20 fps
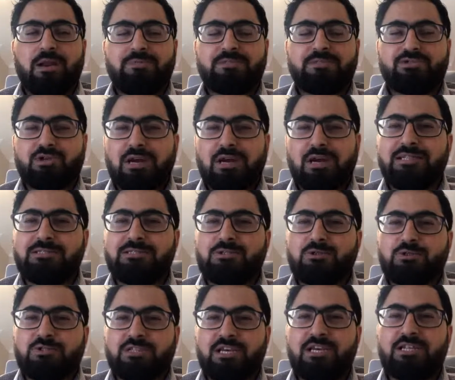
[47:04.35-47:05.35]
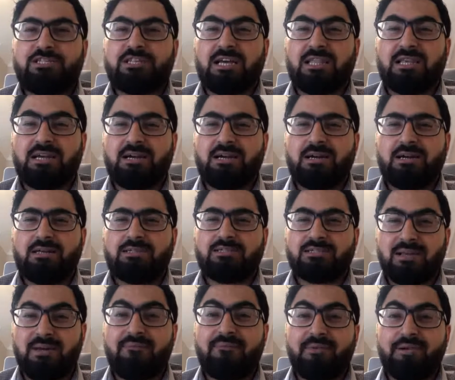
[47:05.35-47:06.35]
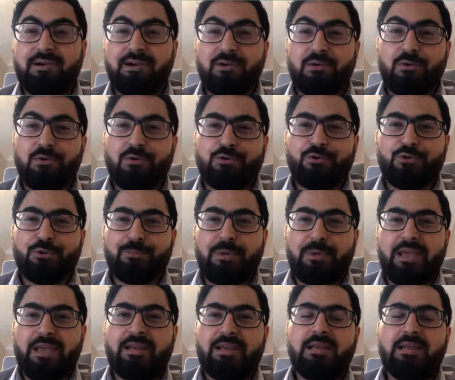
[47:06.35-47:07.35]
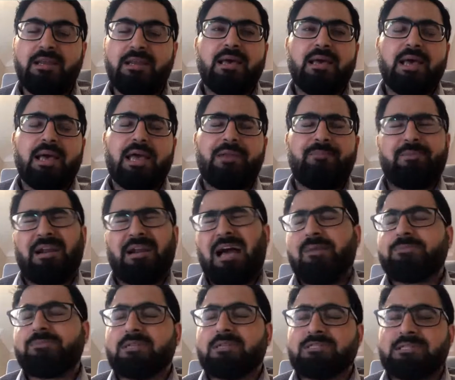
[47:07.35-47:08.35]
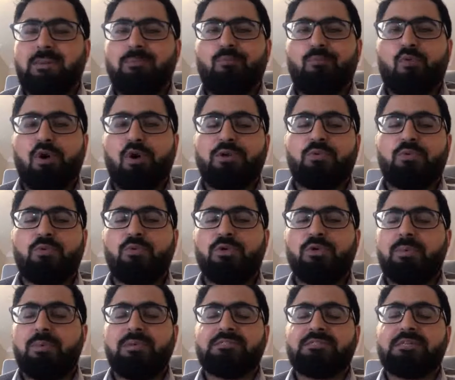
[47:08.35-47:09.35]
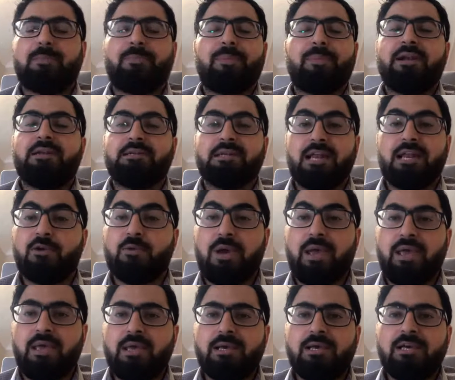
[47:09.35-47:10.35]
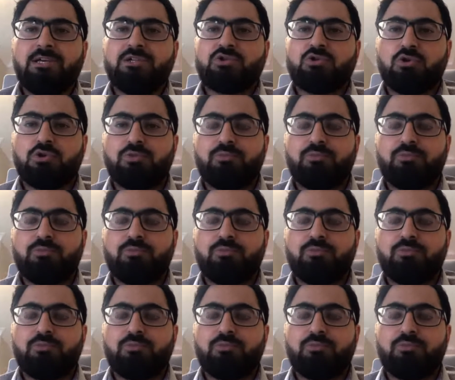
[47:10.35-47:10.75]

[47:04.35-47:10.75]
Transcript: have struggled to see each other suffer and go through pain, and perhaps at some point we would have been separated anyway. So